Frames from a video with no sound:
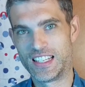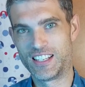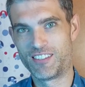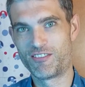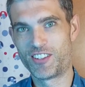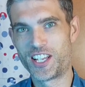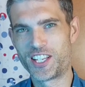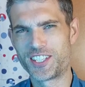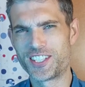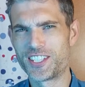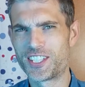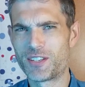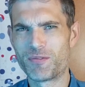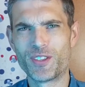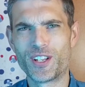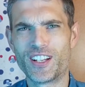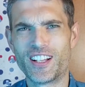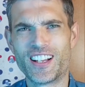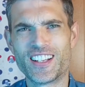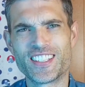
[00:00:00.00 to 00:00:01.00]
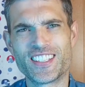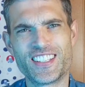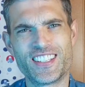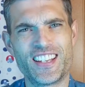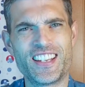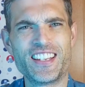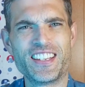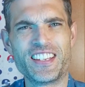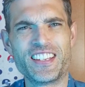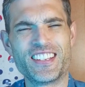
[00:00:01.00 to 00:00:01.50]
relationship that lasted
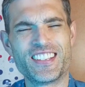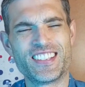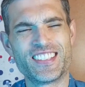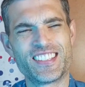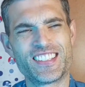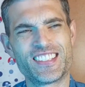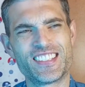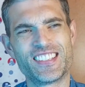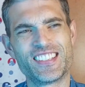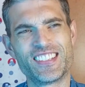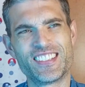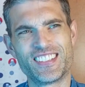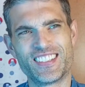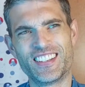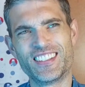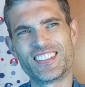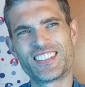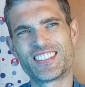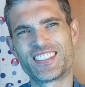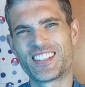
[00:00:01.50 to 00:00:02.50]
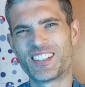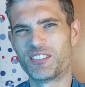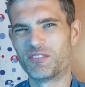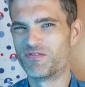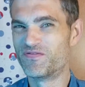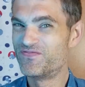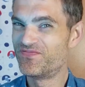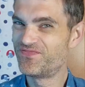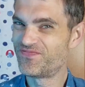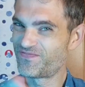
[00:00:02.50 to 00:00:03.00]
8 years and
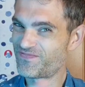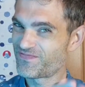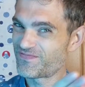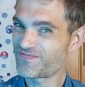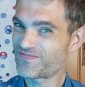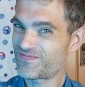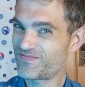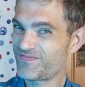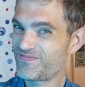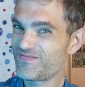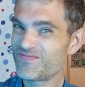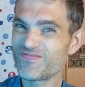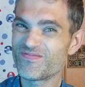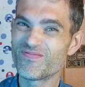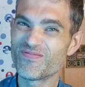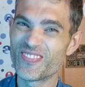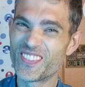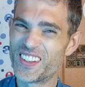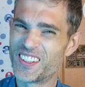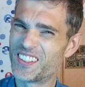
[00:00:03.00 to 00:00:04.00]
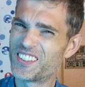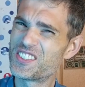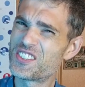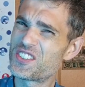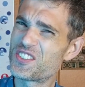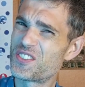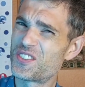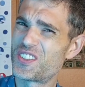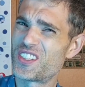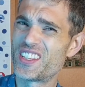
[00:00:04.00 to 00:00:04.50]
some a lot
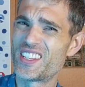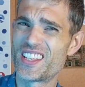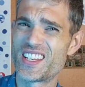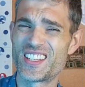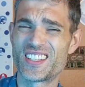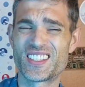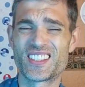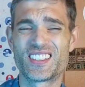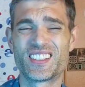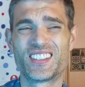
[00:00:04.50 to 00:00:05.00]
shorter than that.